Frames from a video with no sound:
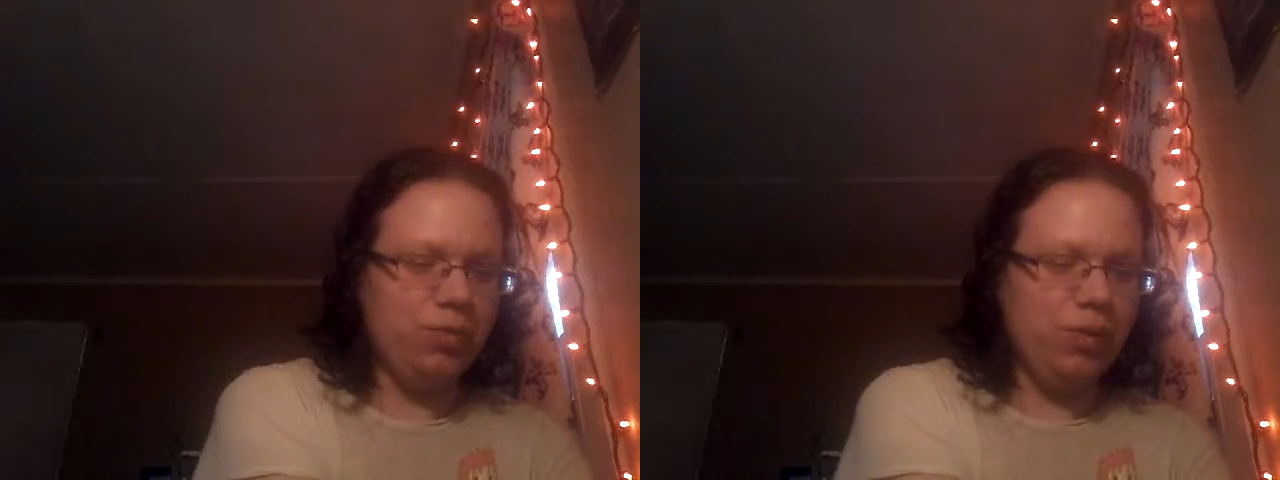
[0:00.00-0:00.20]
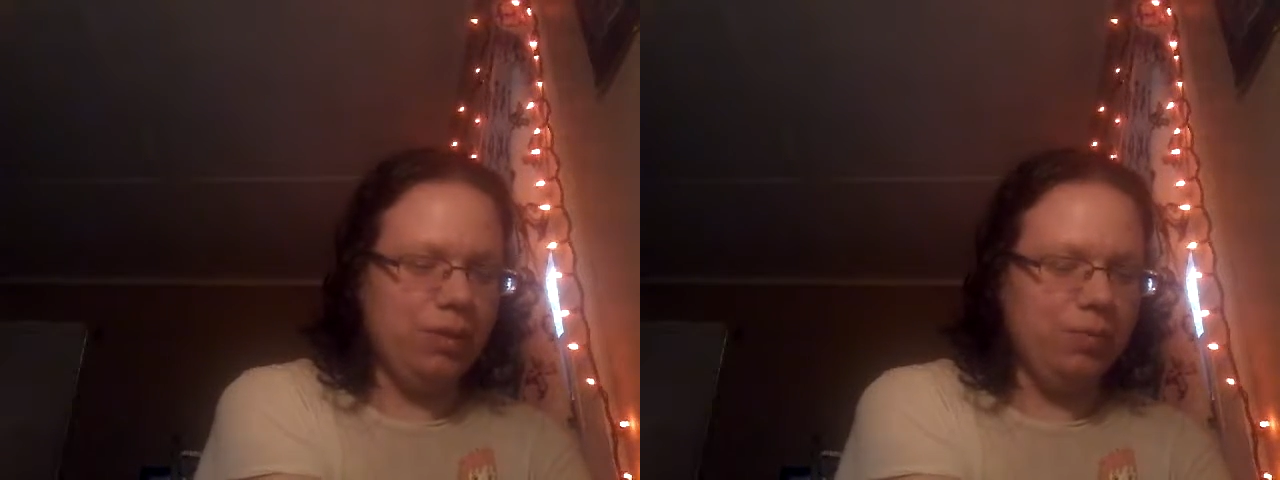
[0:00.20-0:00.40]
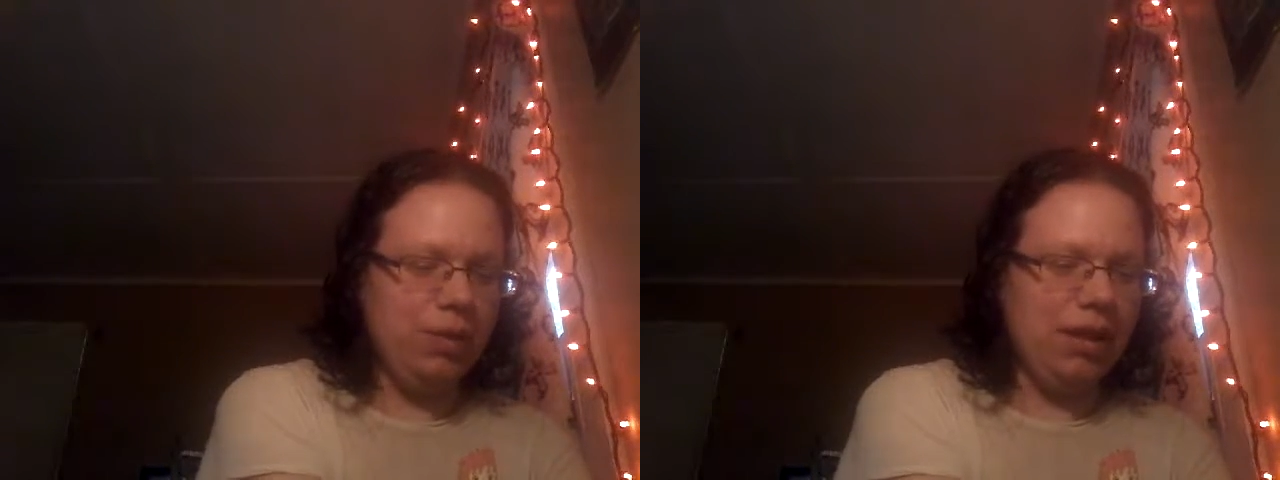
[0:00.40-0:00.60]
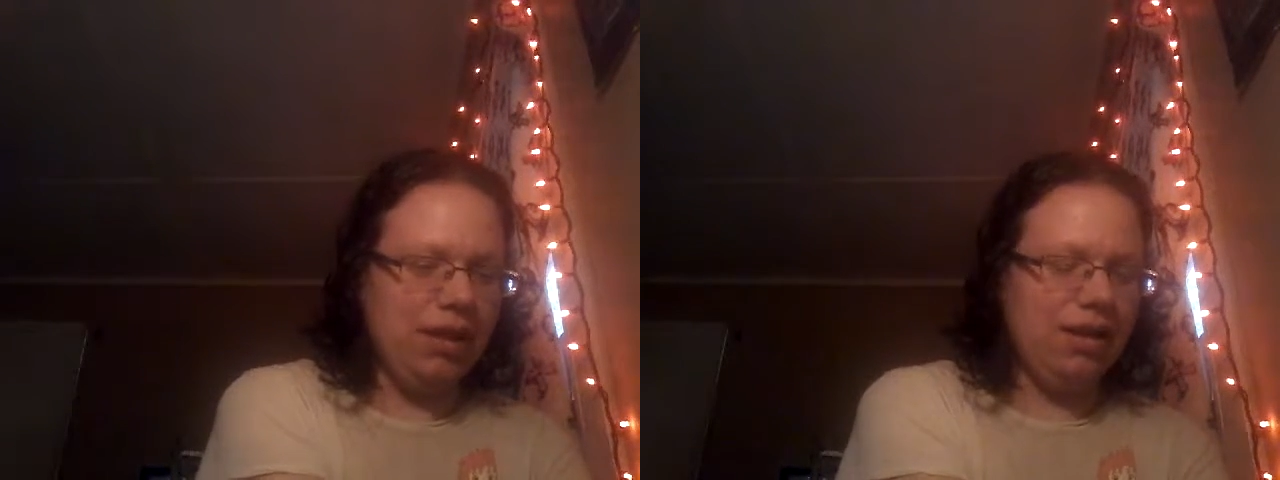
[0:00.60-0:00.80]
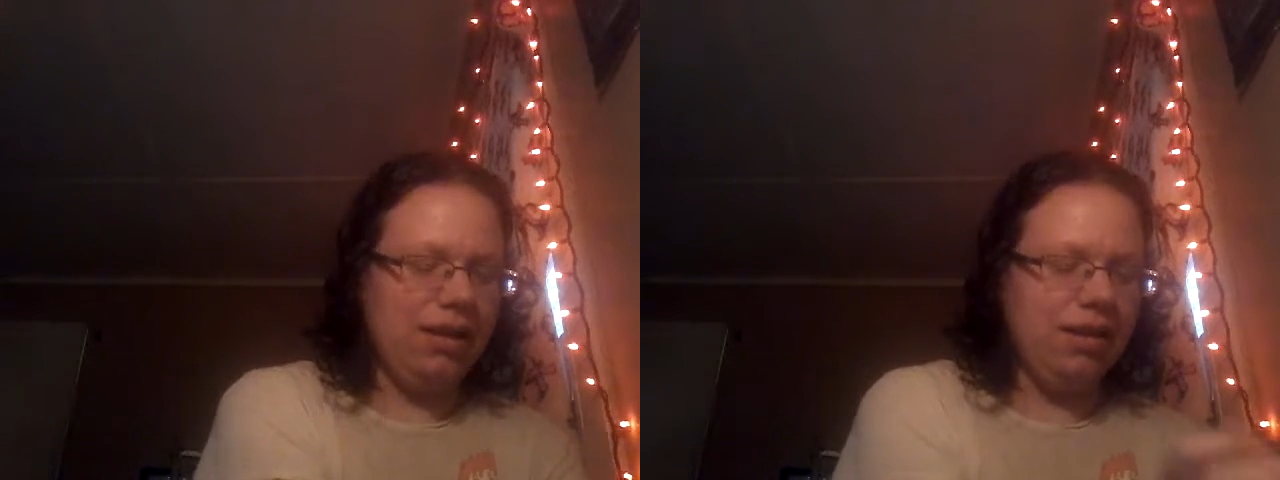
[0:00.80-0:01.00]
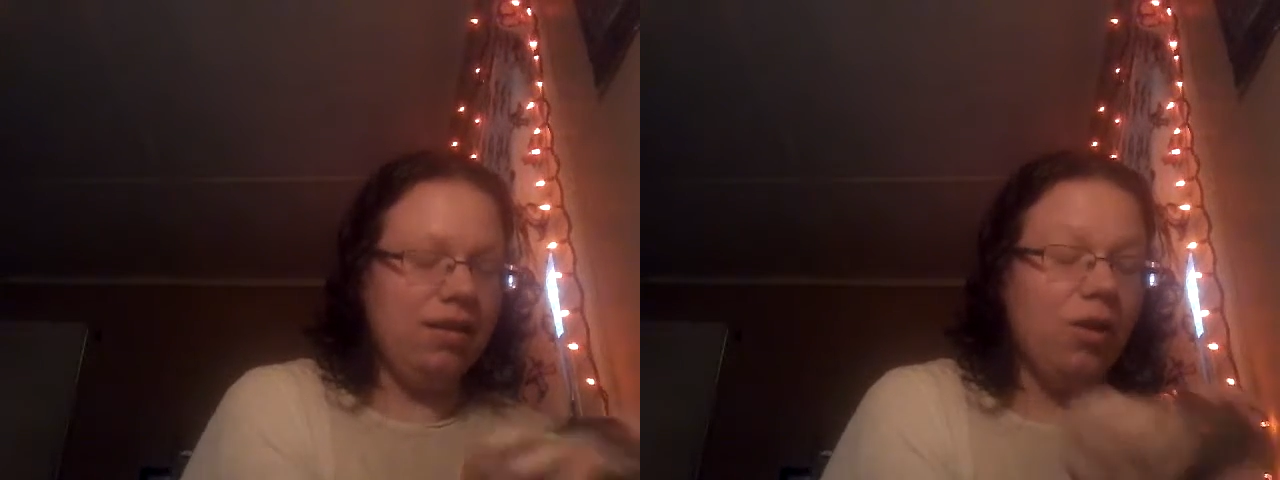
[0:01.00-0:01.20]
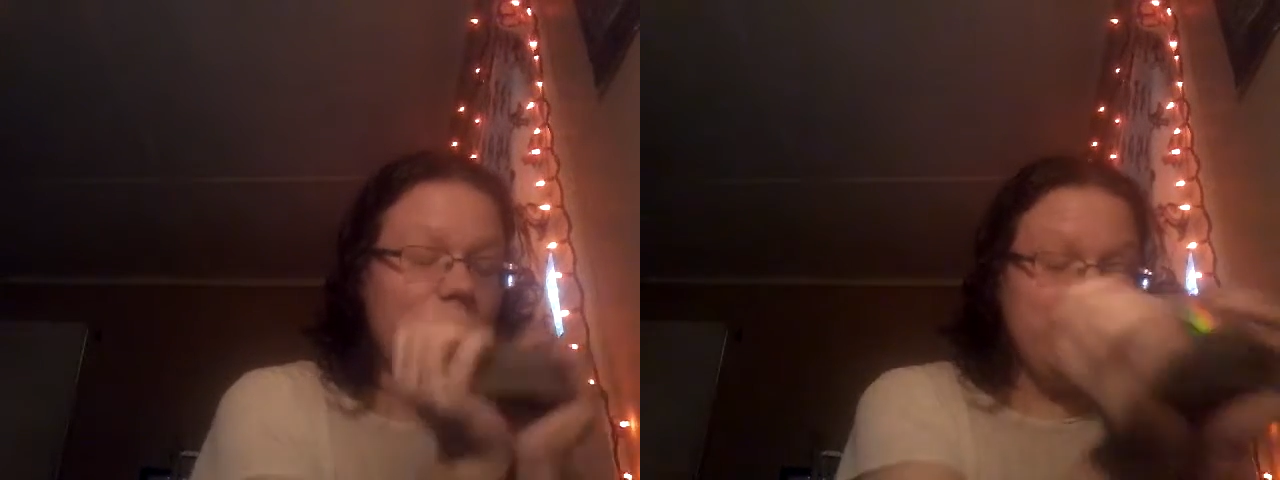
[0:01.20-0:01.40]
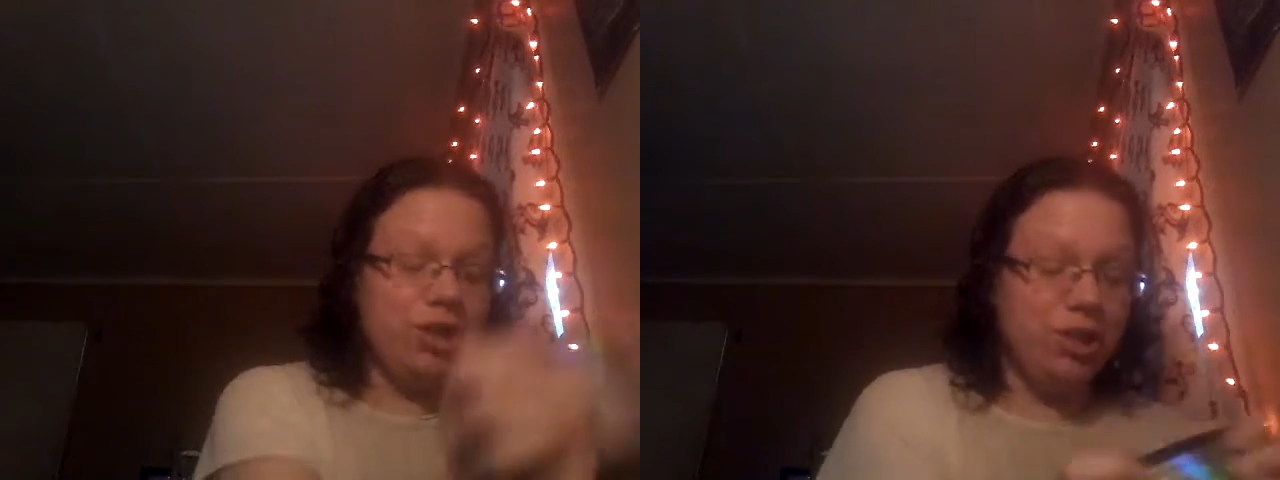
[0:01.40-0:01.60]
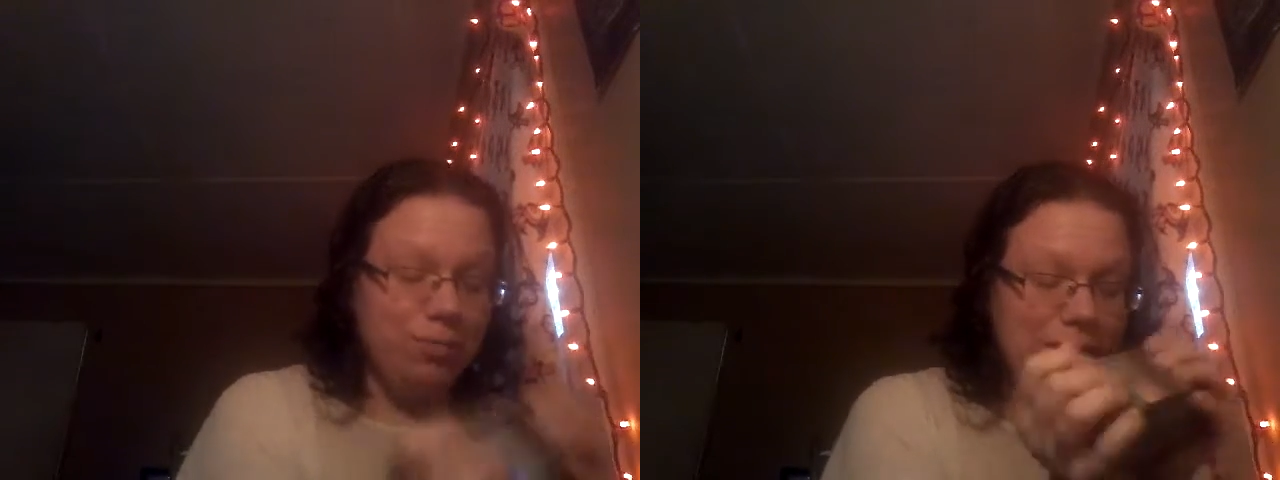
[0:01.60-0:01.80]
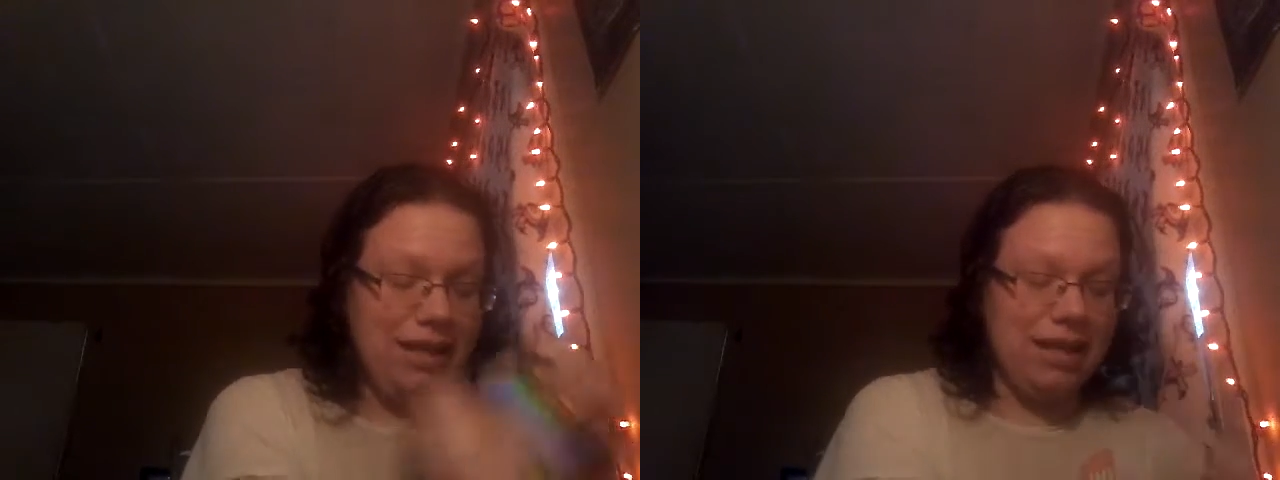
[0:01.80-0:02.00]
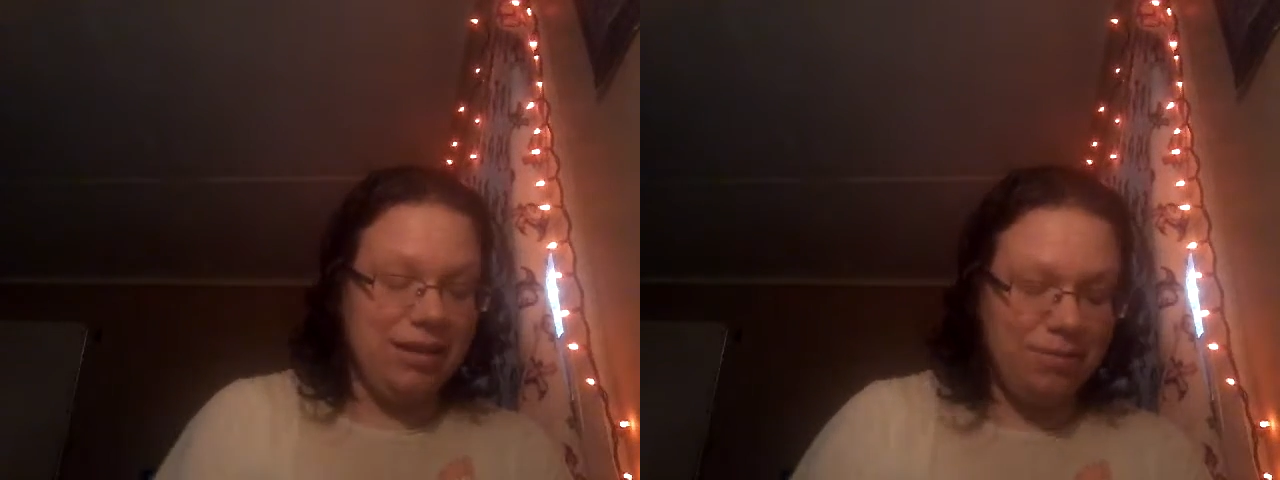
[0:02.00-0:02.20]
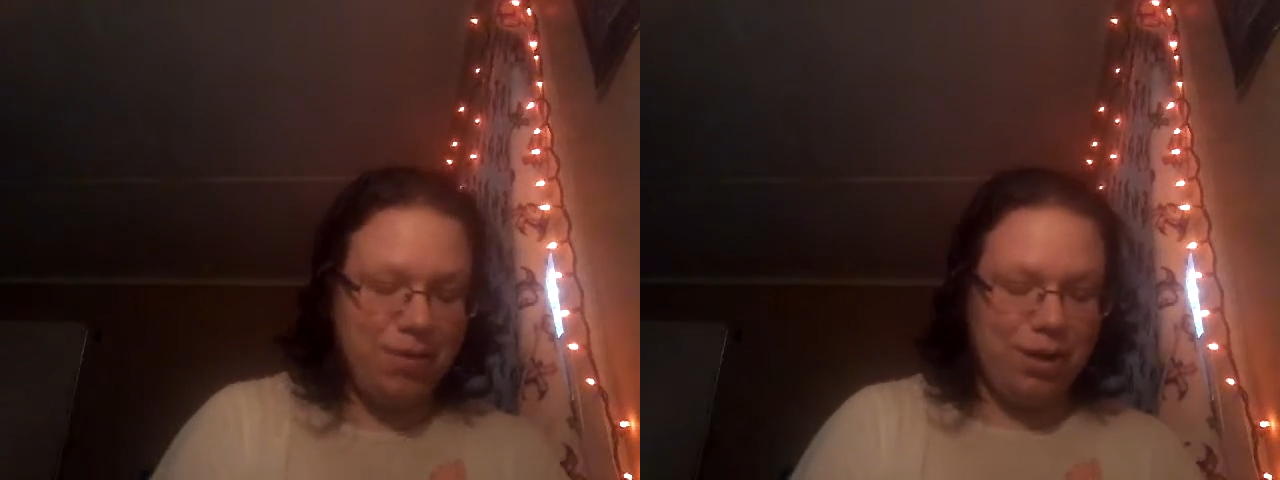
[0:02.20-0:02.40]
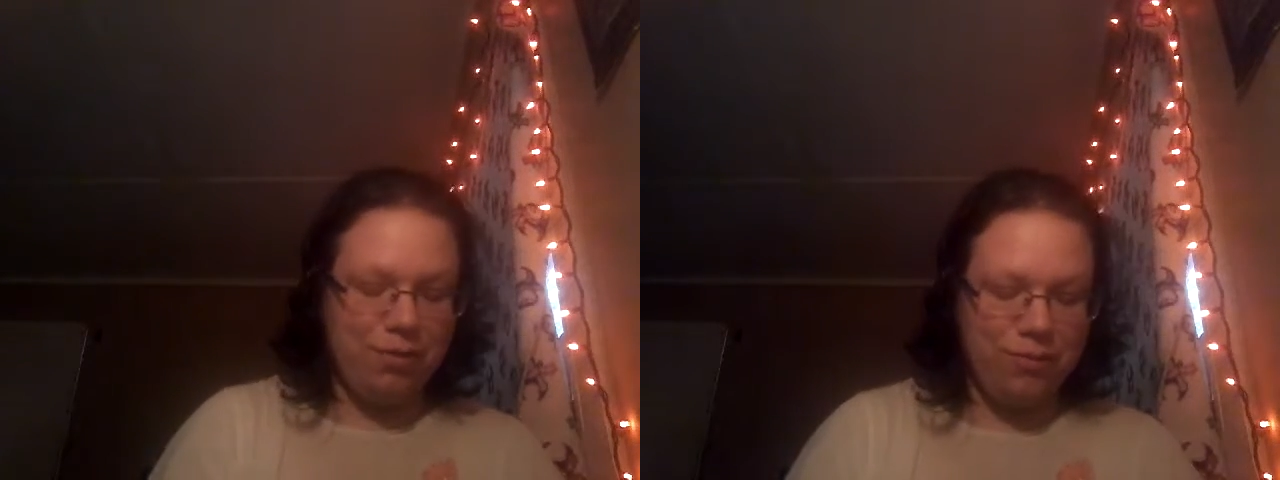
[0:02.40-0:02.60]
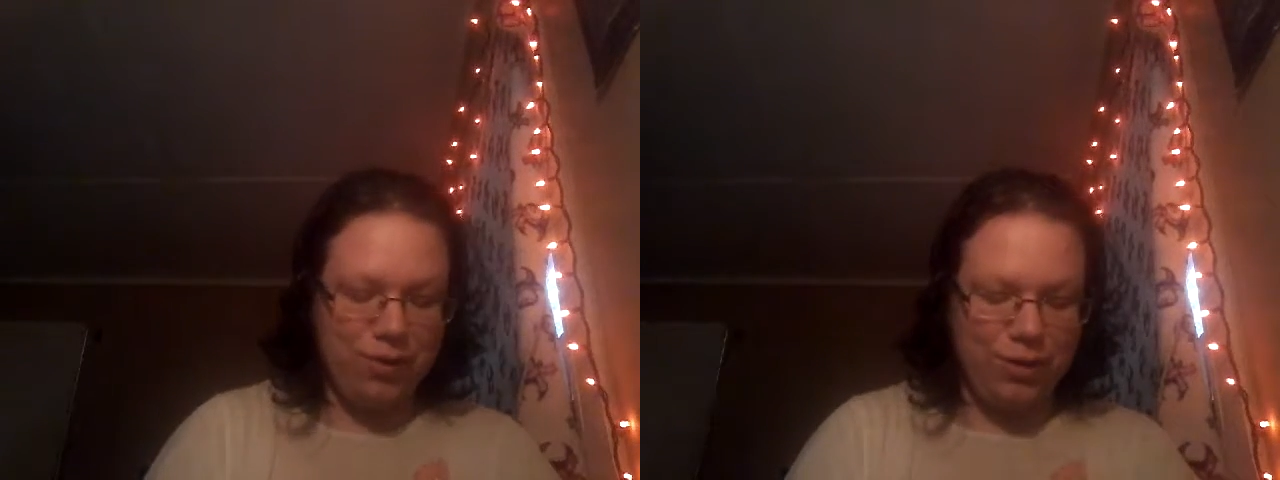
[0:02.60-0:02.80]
would get, or should be getting better.